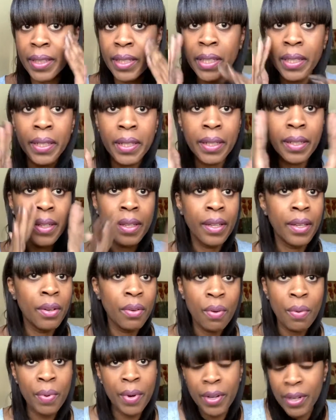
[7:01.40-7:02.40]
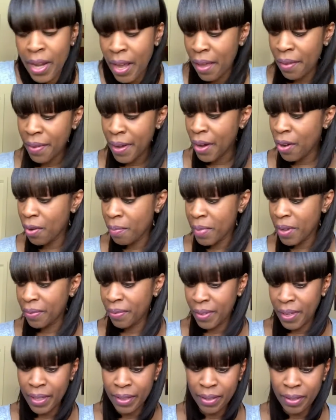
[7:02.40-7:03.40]
the, we're gonna have hair on my
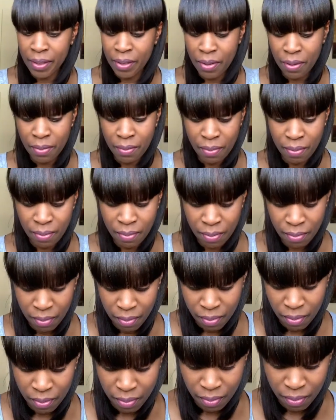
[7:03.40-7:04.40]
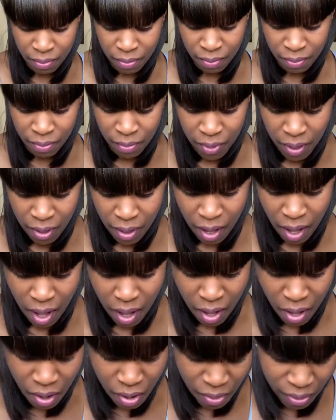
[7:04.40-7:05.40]
face, so.
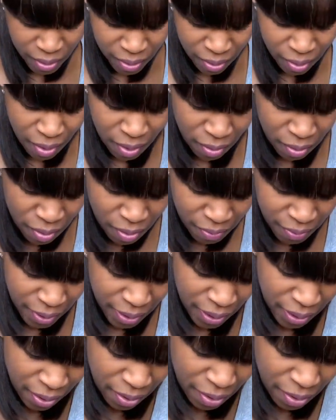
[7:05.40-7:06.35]
Oh, it's all over here. I